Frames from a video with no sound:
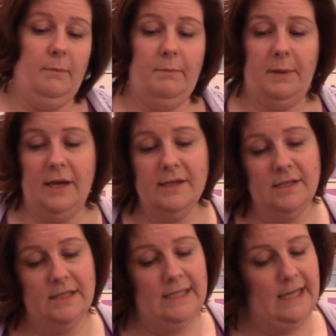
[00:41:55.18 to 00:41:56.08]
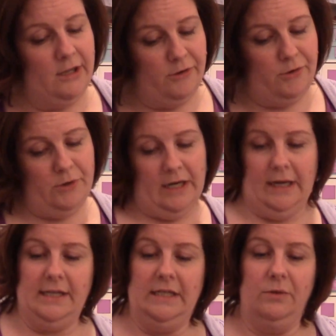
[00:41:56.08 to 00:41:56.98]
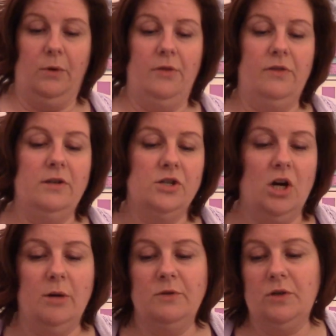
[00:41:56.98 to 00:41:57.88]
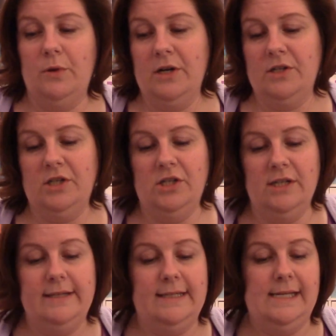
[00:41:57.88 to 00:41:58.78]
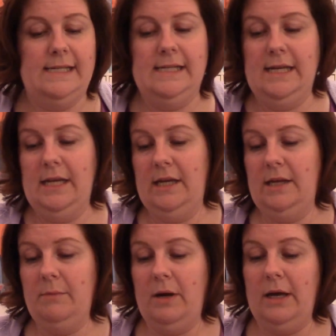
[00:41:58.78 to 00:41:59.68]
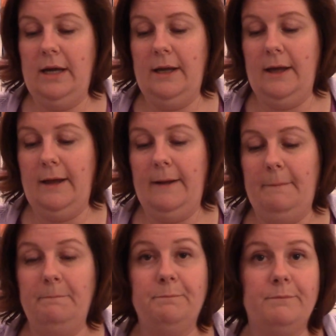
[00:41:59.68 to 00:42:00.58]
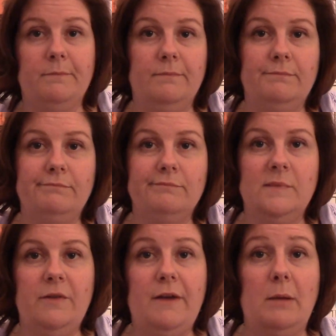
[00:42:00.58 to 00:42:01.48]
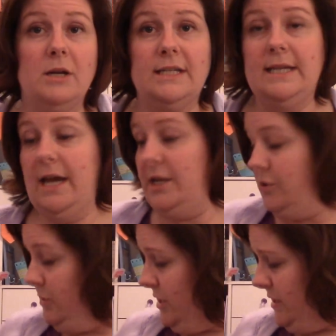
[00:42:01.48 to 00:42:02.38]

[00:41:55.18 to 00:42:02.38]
Because it's cute and I didn't want the charm squares to just sit in my fabric stash, which